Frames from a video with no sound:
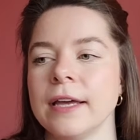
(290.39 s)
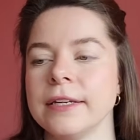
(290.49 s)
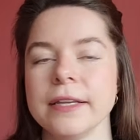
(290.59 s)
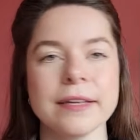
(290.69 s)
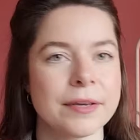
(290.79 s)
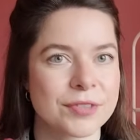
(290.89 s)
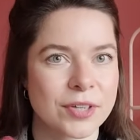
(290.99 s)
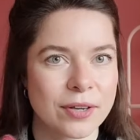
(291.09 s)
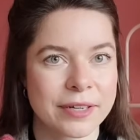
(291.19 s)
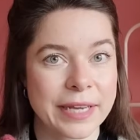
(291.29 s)
Didn't have the
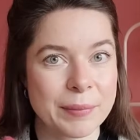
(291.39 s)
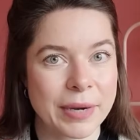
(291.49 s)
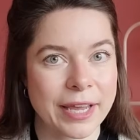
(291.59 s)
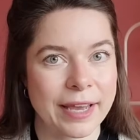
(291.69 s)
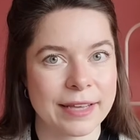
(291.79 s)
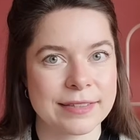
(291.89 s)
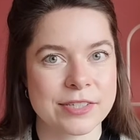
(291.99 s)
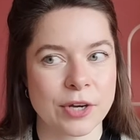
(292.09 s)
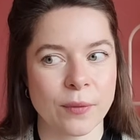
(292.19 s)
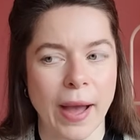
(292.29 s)
color name by hand,
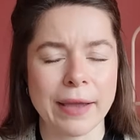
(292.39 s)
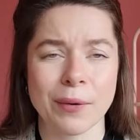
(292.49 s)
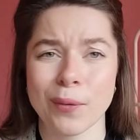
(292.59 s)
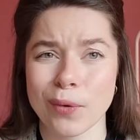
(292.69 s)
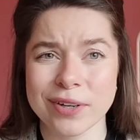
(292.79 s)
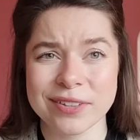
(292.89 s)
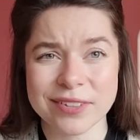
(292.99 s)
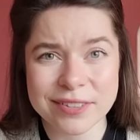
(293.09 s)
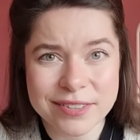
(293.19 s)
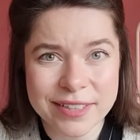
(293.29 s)
so I ordered
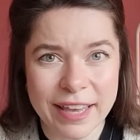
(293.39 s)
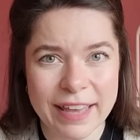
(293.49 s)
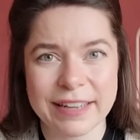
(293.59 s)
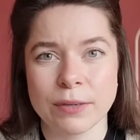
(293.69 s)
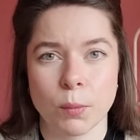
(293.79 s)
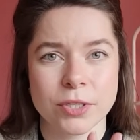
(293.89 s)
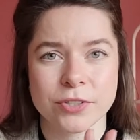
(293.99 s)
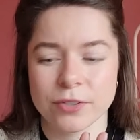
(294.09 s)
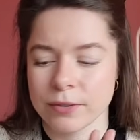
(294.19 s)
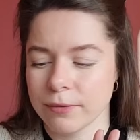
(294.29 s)
it and it was
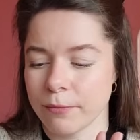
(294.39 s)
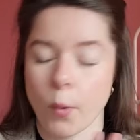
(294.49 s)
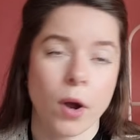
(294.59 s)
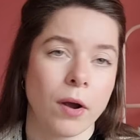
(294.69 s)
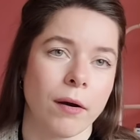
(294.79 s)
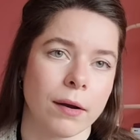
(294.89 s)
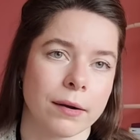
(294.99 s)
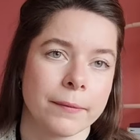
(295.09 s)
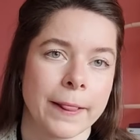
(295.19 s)
the wrong color.